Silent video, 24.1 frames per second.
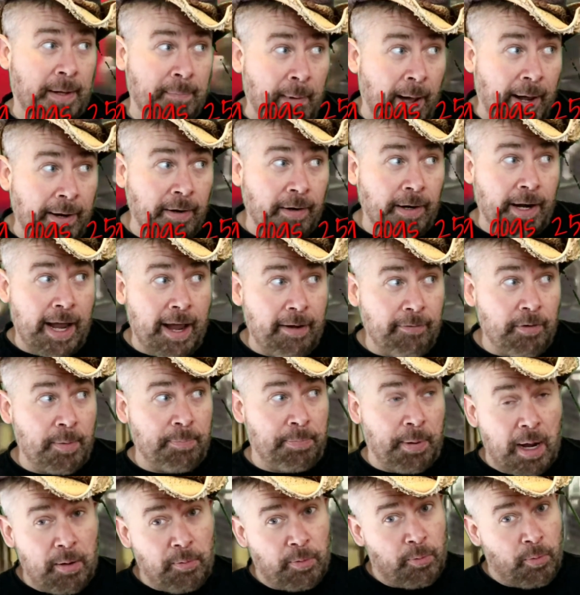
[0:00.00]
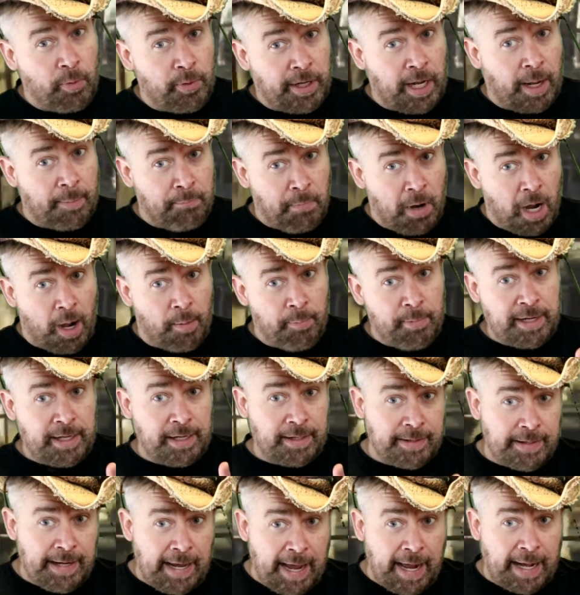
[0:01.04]
They might not have no papers, but we got
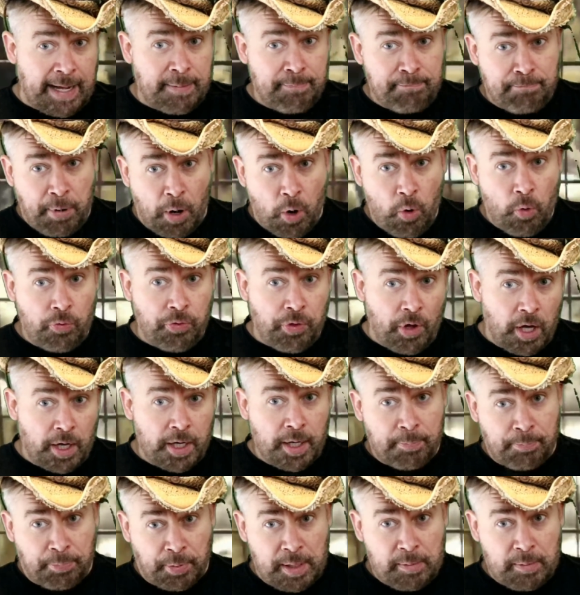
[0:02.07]
mommy and daddy both on the